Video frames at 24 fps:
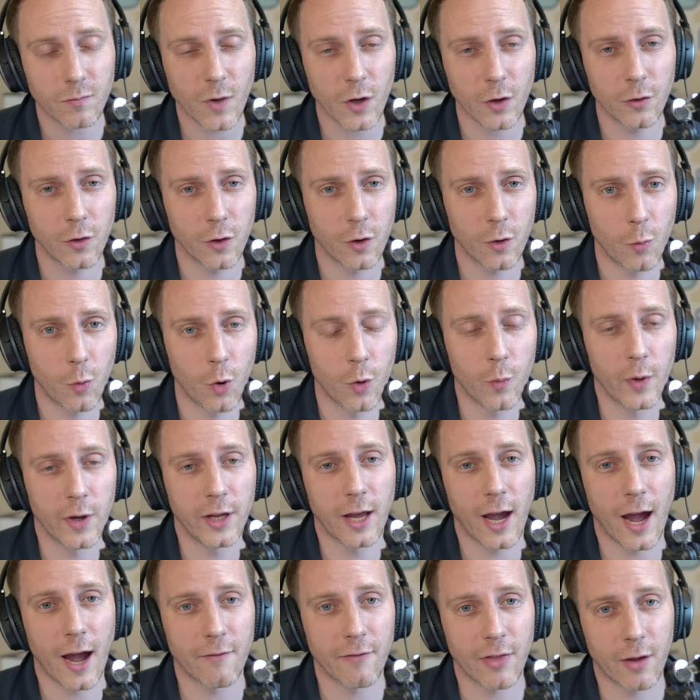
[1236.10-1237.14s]
to the point where you
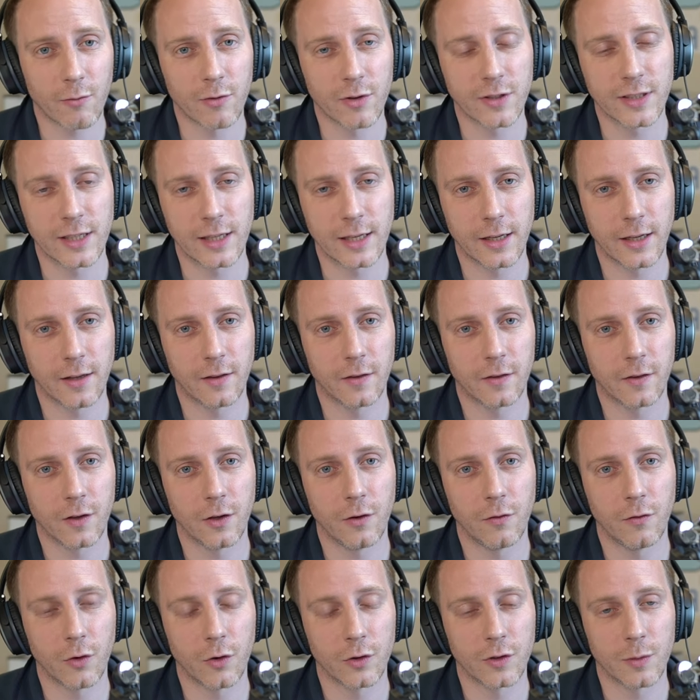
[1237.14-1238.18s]
have that resilience, and
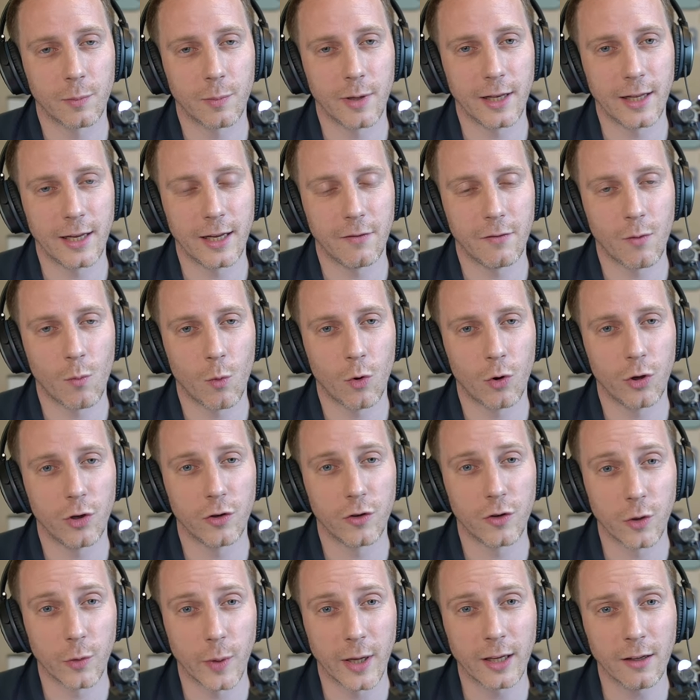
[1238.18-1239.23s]
you've got to believe in what you're
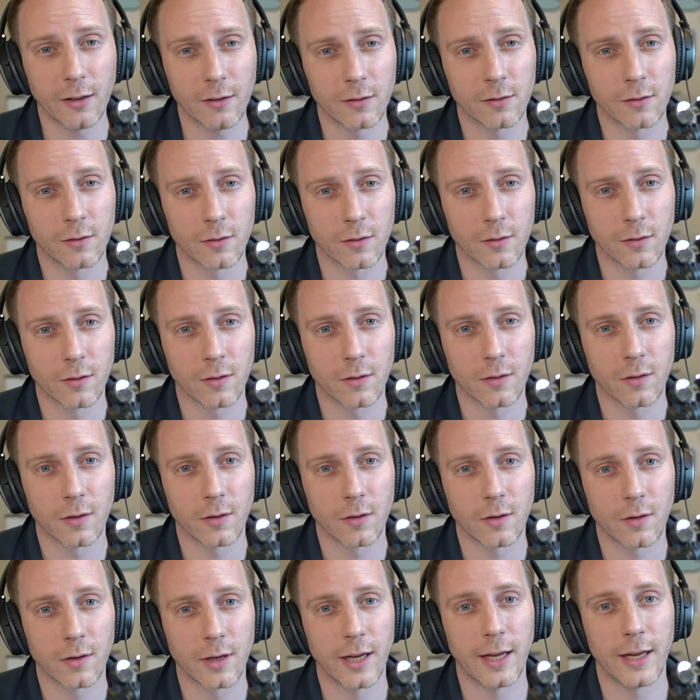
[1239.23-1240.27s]
doing,
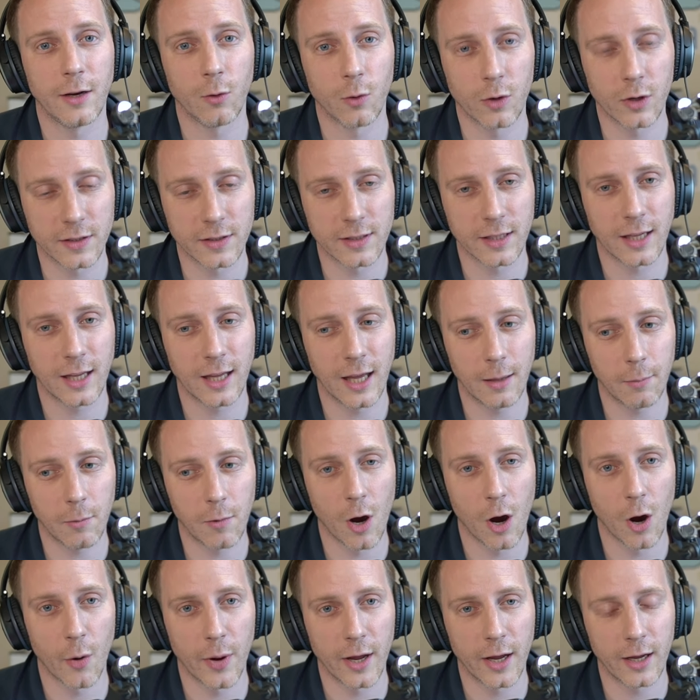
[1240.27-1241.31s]
in order to keep
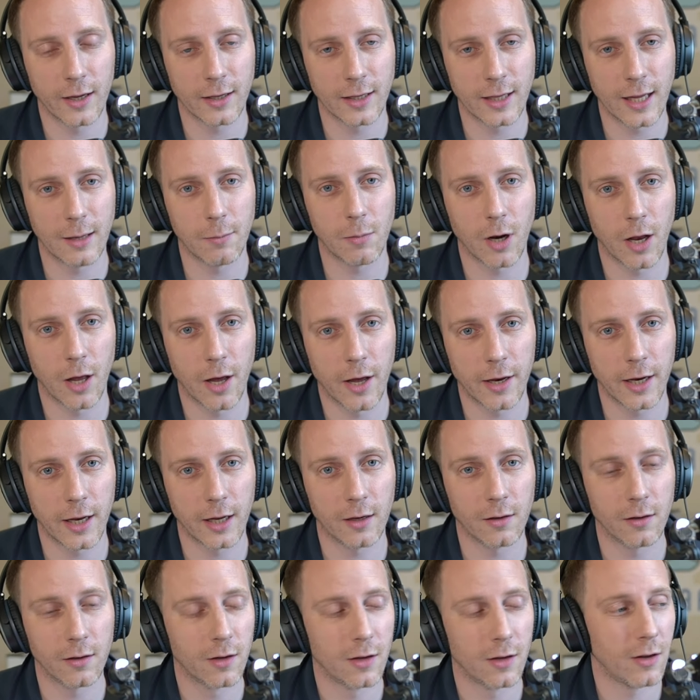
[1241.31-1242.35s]
going and keep
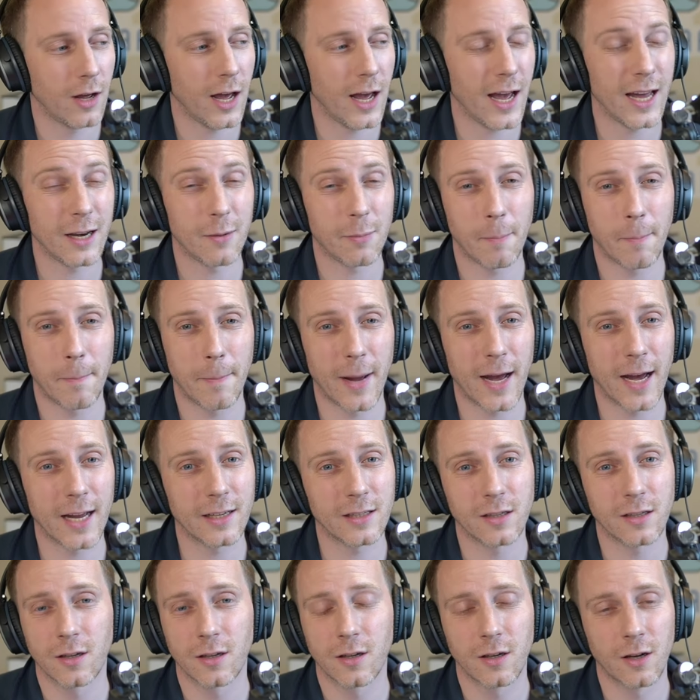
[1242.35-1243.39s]
learning. I had bad
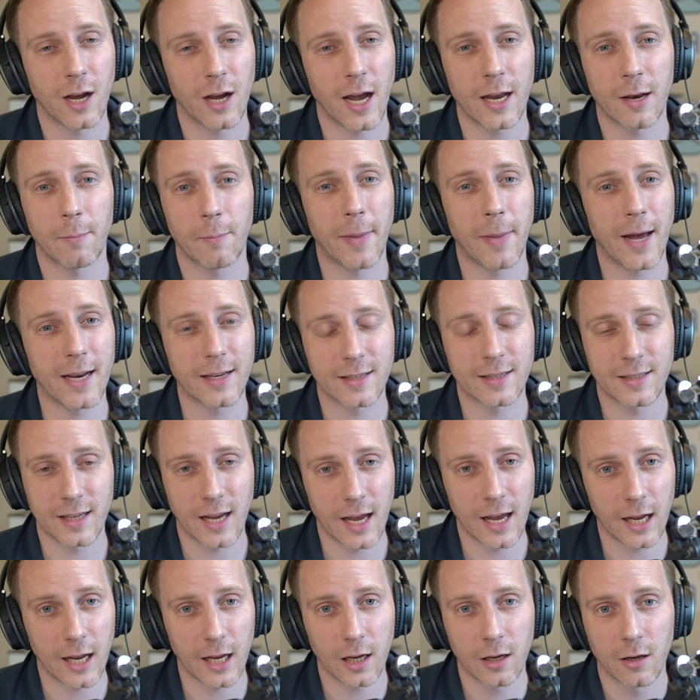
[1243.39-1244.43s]
had a bad
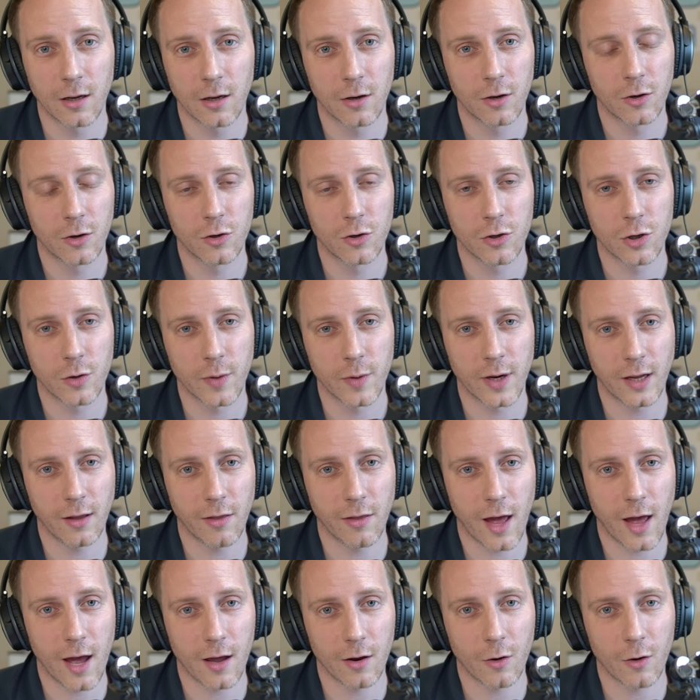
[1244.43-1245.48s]
day during
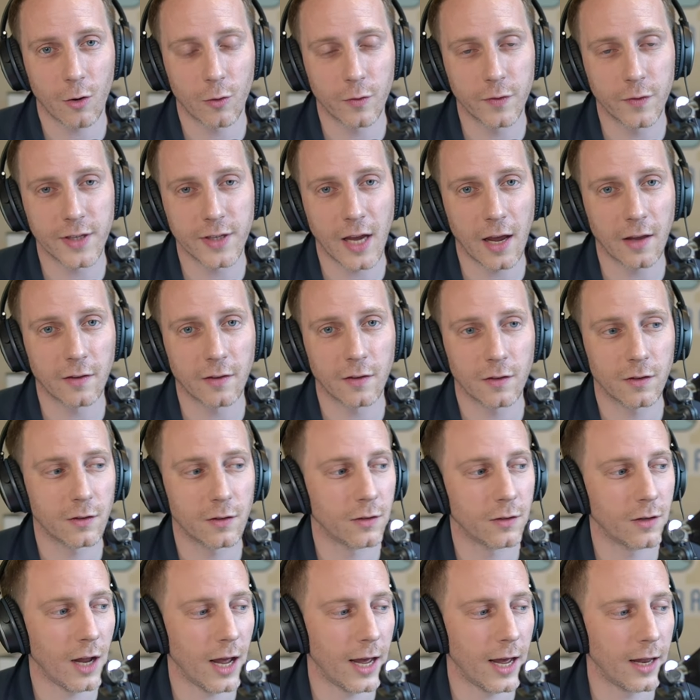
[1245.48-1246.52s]
that contest,
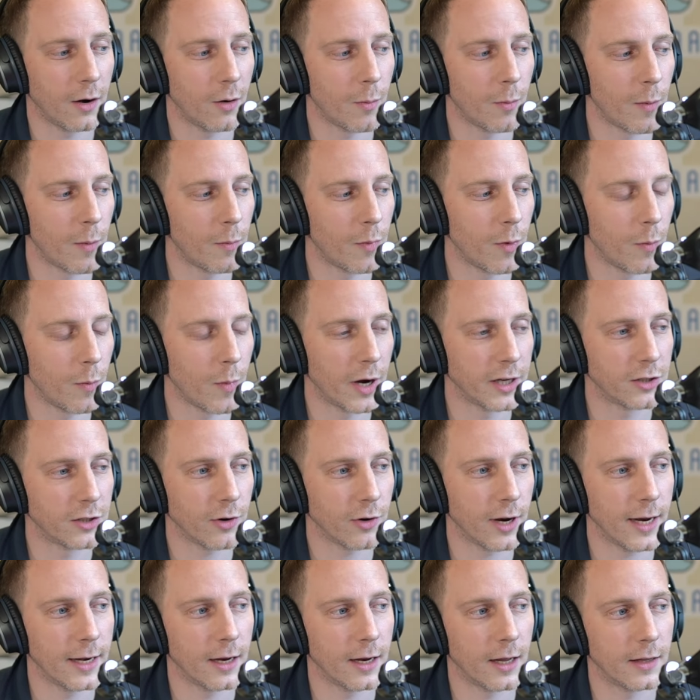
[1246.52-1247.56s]
and I remember my
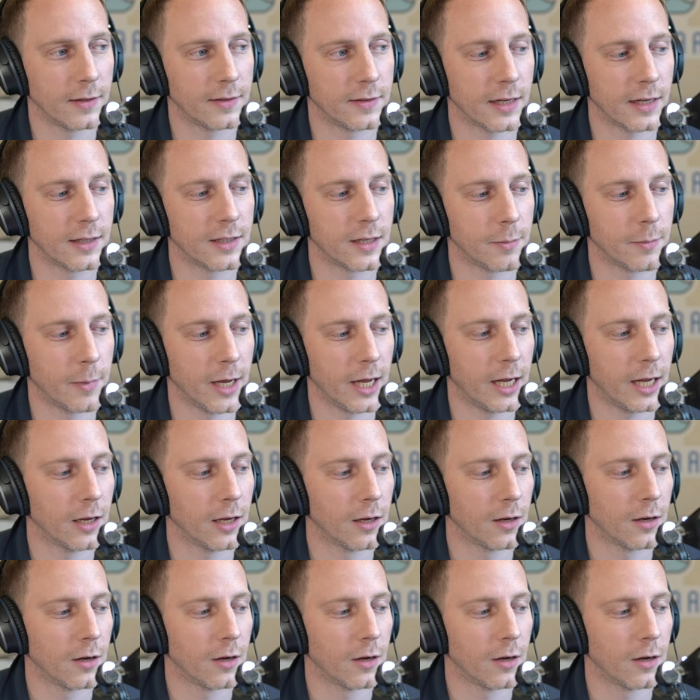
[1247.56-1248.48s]
trainer had said to me.